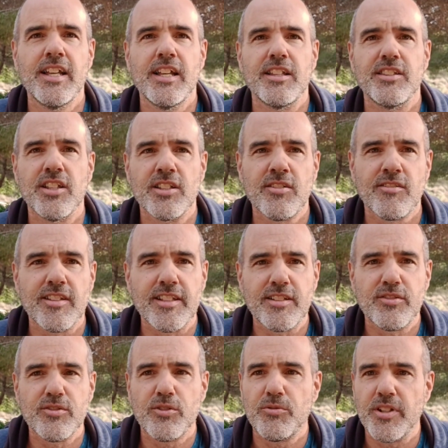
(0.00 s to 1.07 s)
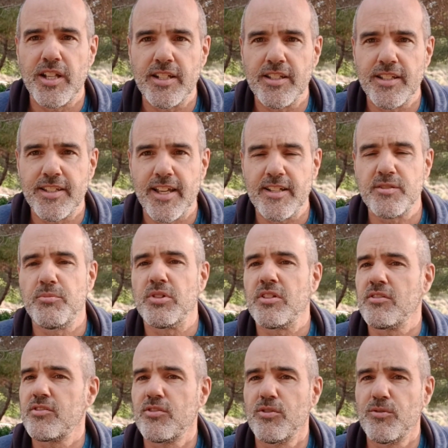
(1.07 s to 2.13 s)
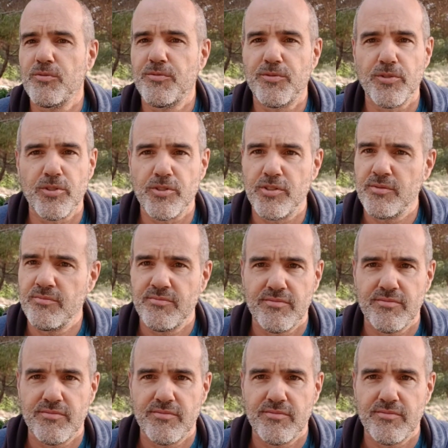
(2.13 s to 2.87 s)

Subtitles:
not only to create the text, but also for